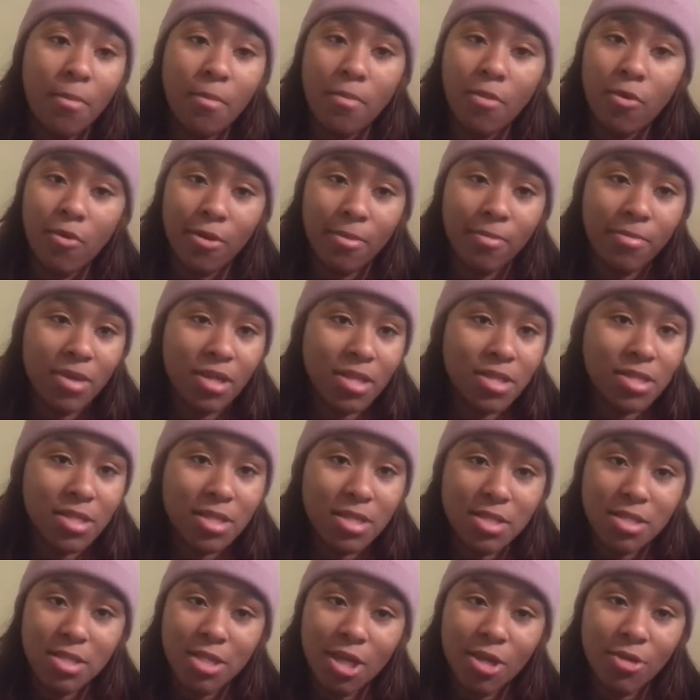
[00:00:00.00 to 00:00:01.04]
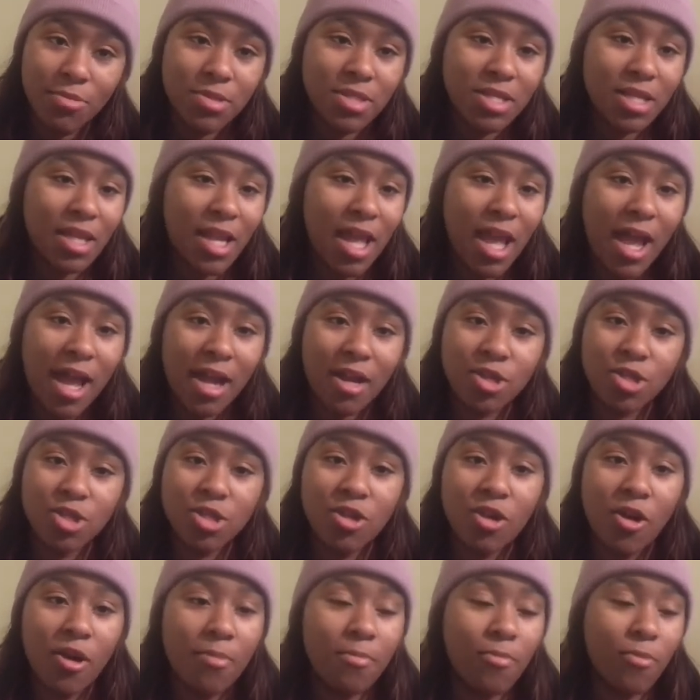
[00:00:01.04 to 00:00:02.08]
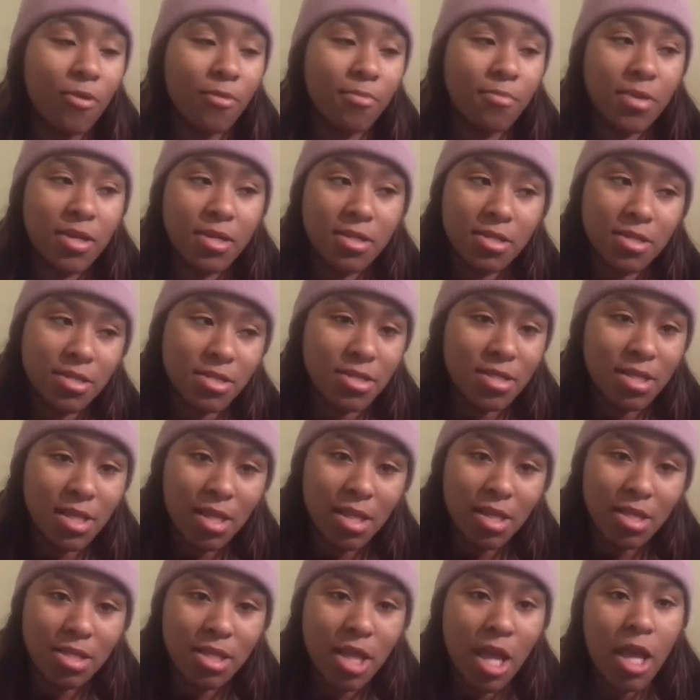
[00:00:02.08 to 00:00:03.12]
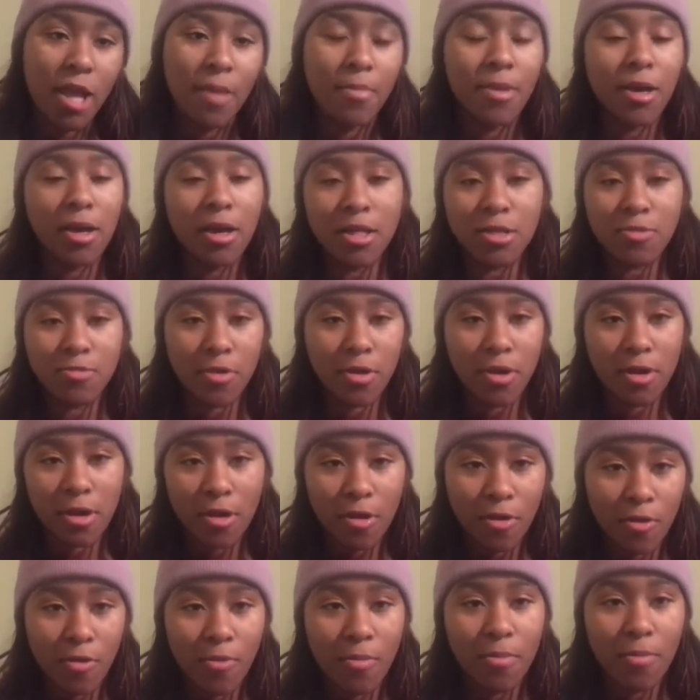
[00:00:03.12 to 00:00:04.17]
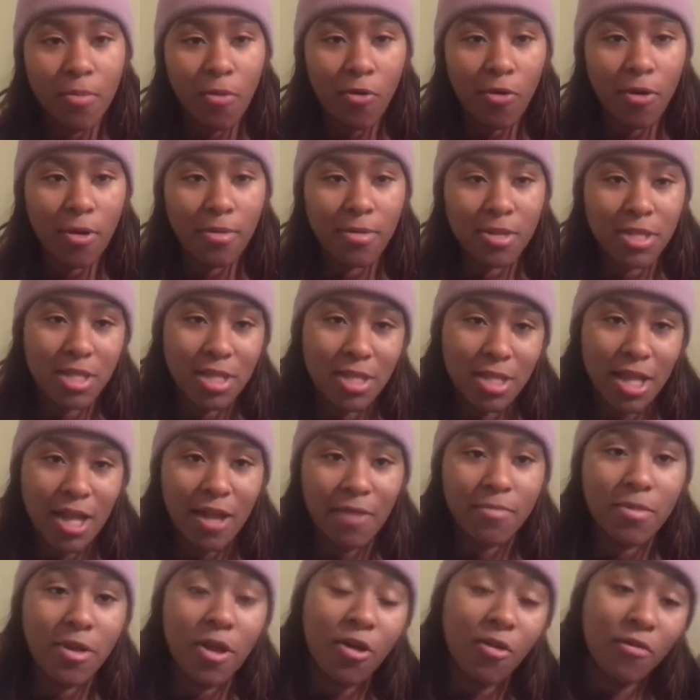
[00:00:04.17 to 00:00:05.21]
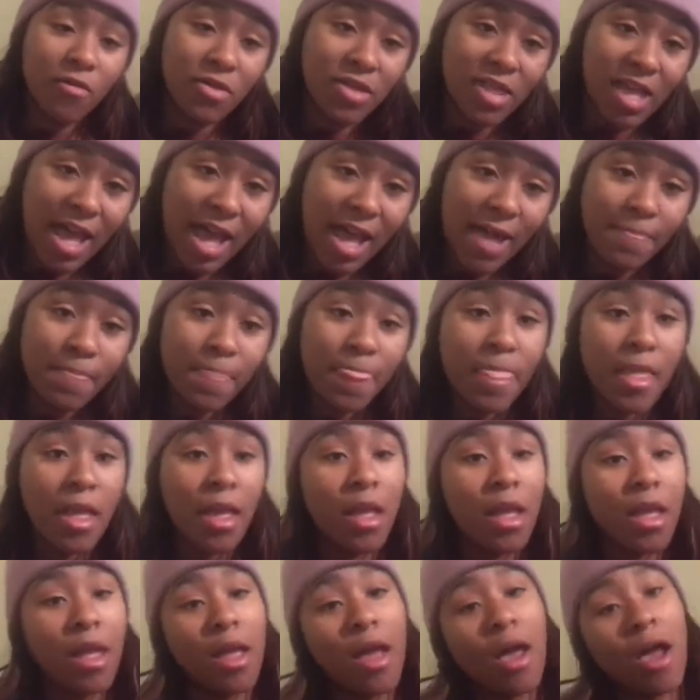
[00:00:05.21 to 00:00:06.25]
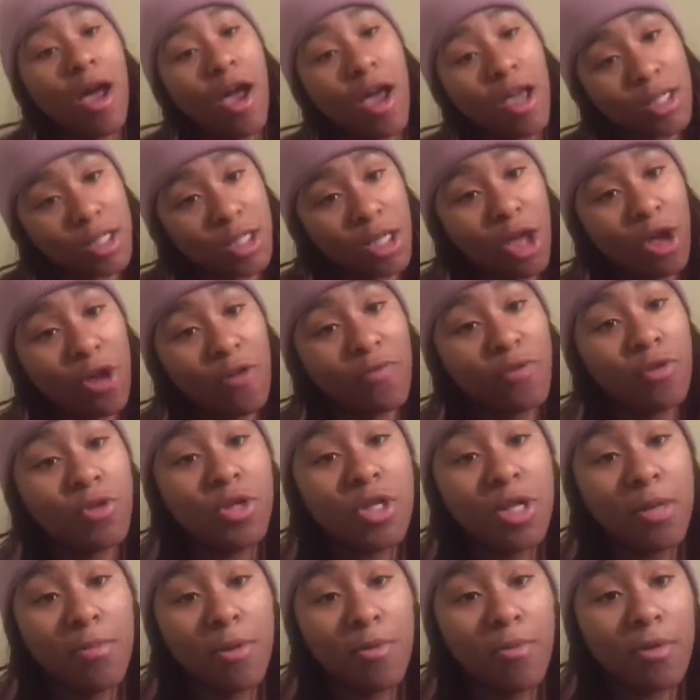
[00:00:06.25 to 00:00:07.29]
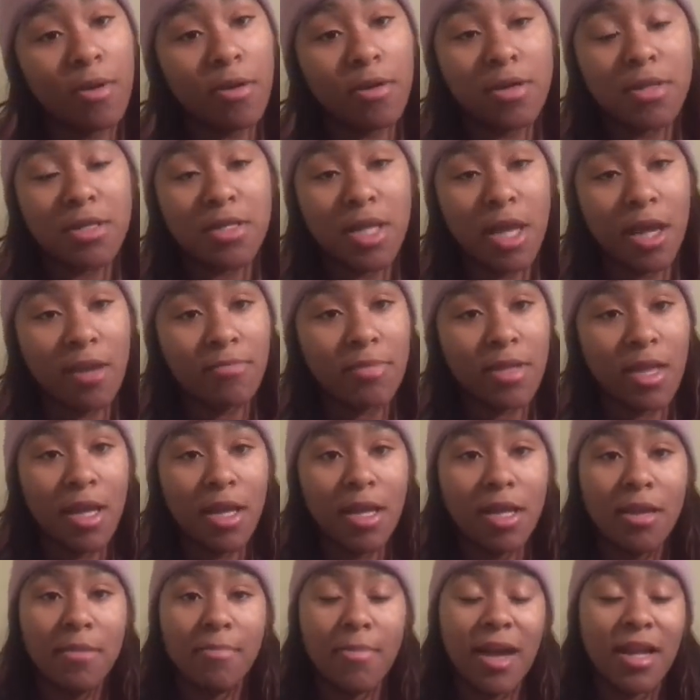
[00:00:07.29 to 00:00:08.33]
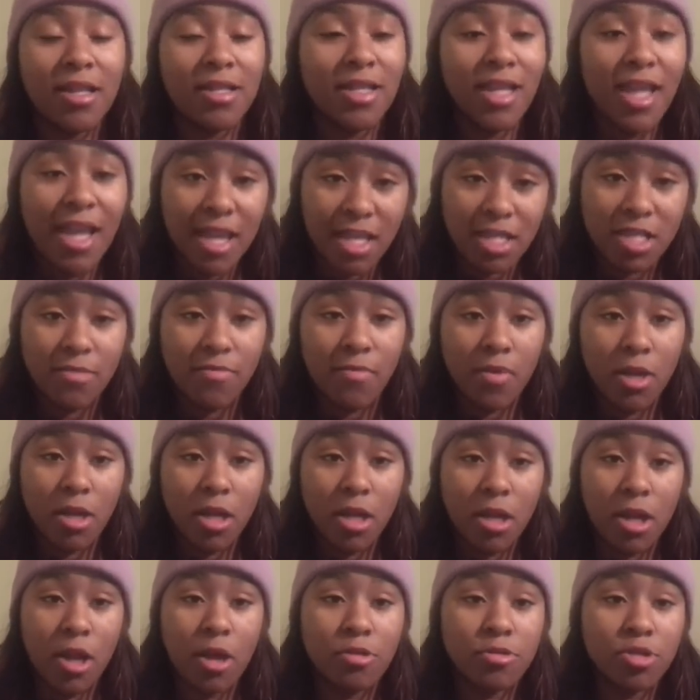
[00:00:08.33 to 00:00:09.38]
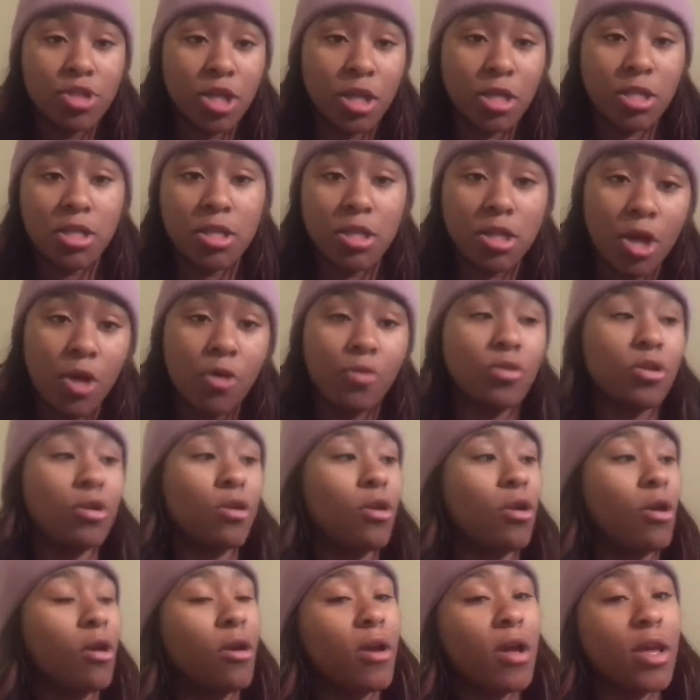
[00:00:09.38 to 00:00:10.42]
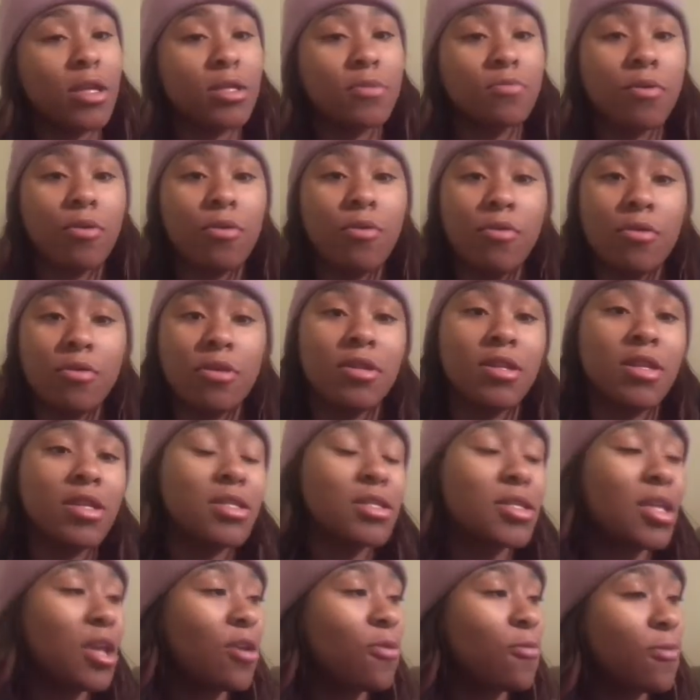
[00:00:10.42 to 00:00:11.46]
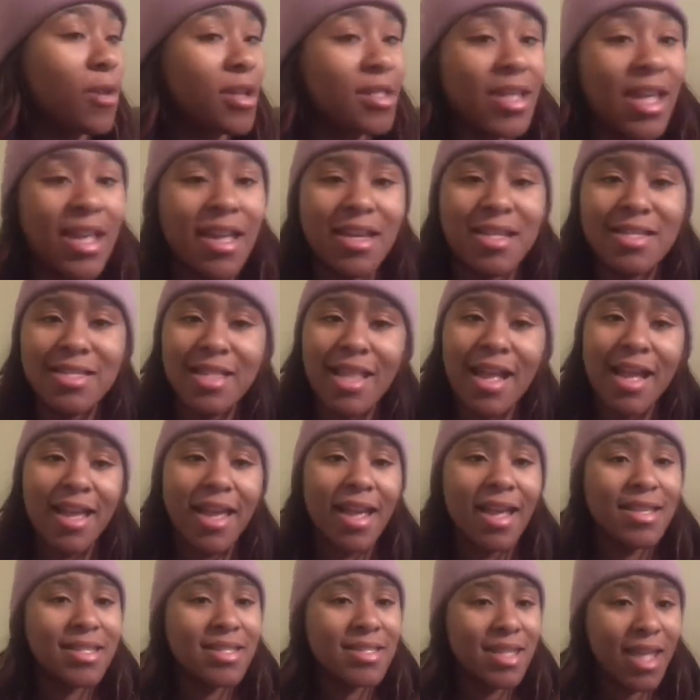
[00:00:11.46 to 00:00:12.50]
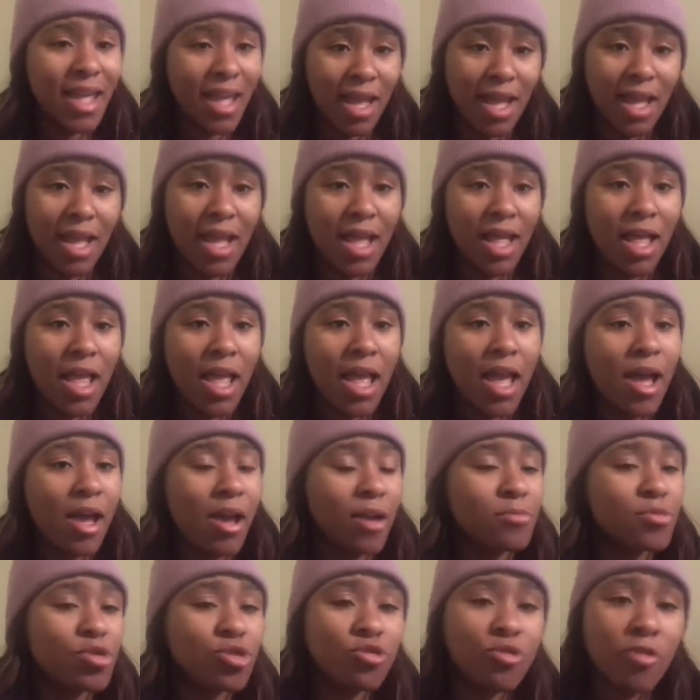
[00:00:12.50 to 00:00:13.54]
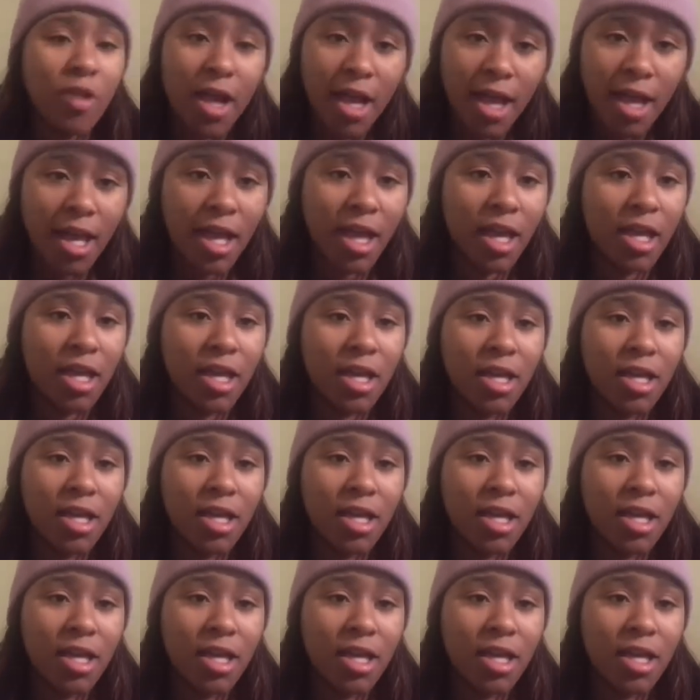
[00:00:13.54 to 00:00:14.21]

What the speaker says: more business tips and how to start more businesses, because we're going to go more into depth over that. Also, if you see me wearing the same thing in my next video, just know your girl is recording this in one day, because like I said, I'm trying